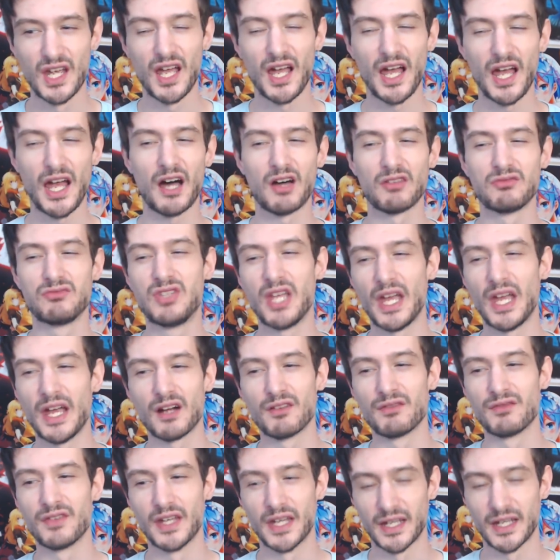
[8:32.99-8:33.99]
How dare
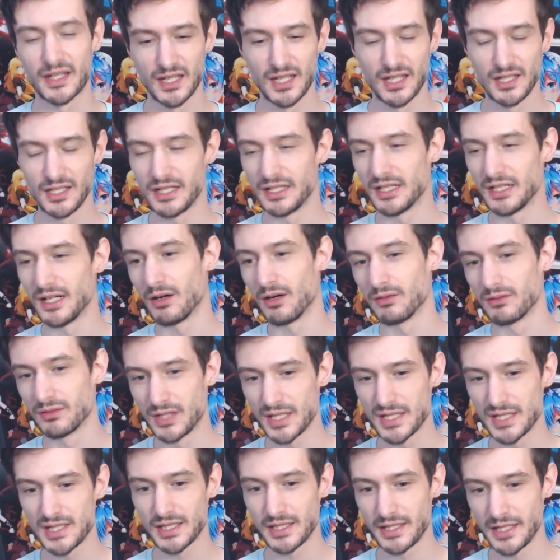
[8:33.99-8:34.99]
Vic? You know,
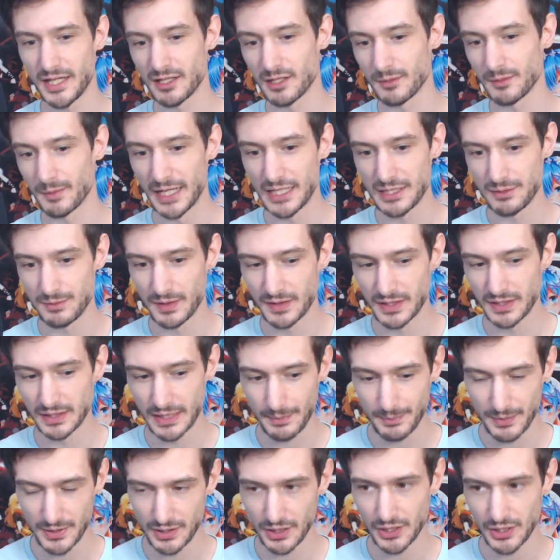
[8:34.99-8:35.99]
this again reminds me of the
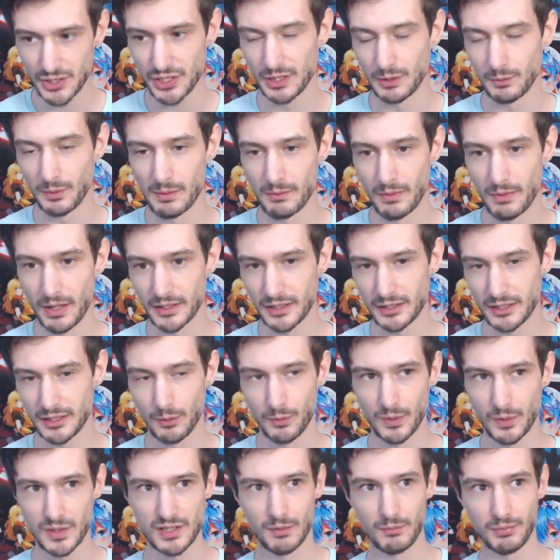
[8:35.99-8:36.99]
deposition when Monica
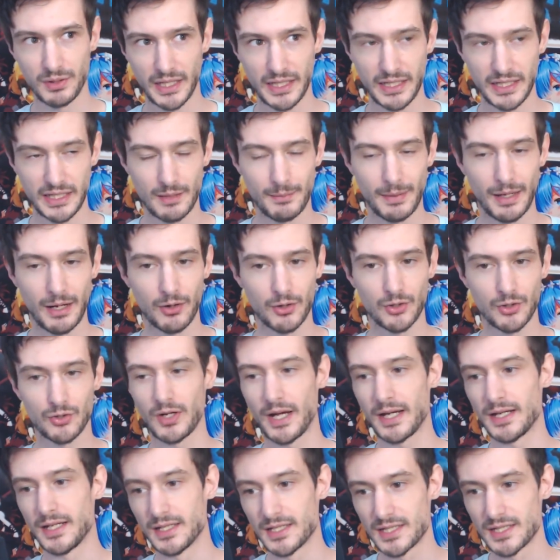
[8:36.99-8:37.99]
was complaining about
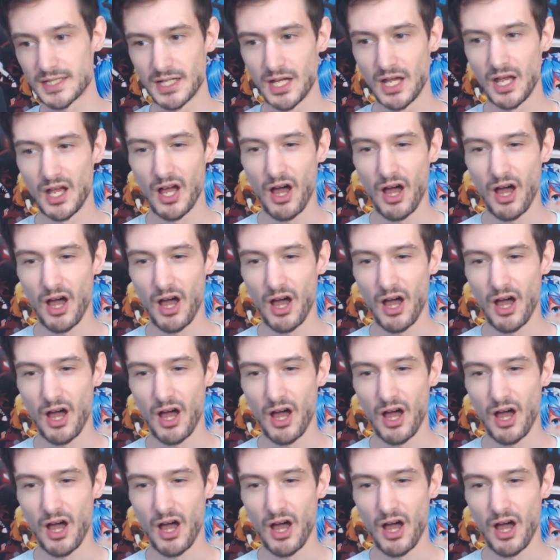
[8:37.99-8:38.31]
credits.